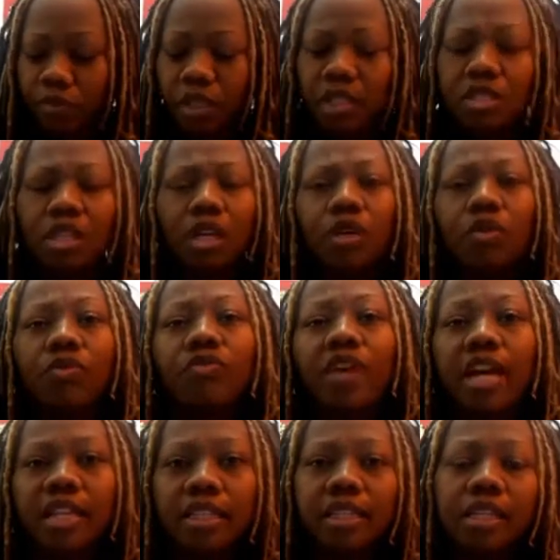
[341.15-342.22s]
So
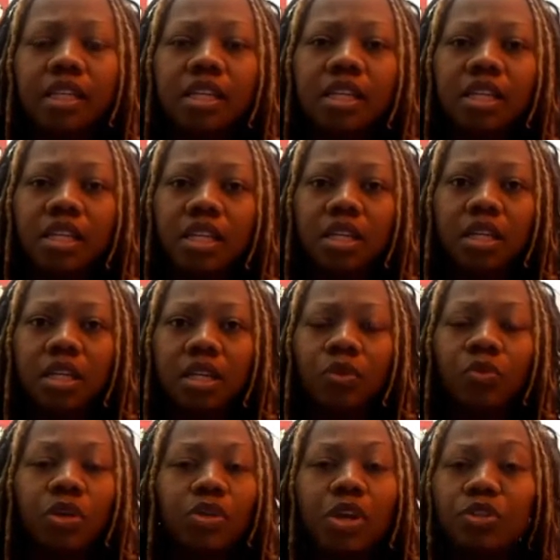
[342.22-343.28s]
finally,
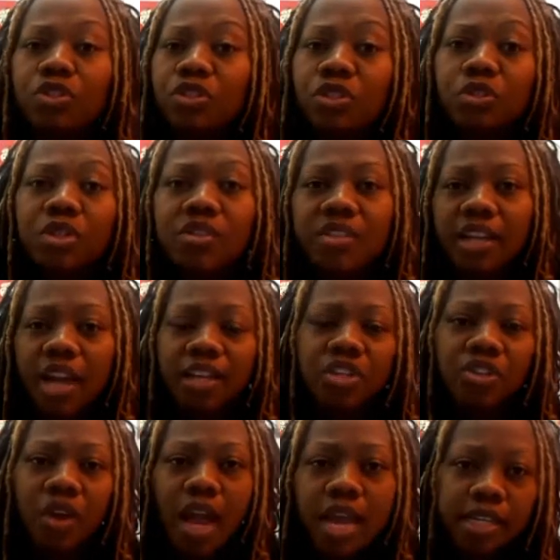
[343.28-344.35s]
well, no sooner than I
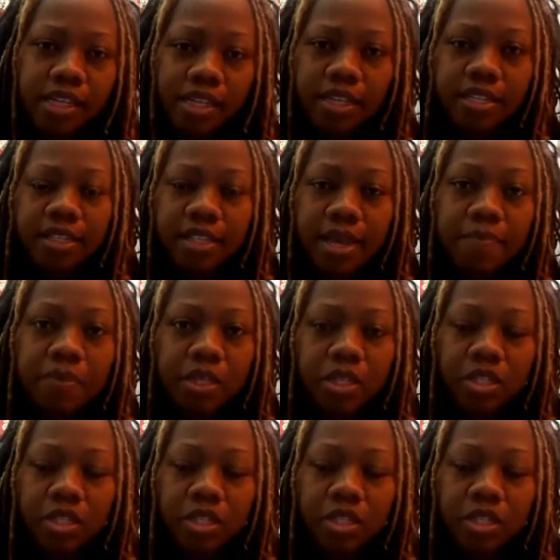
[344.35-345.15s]
tried to accept it,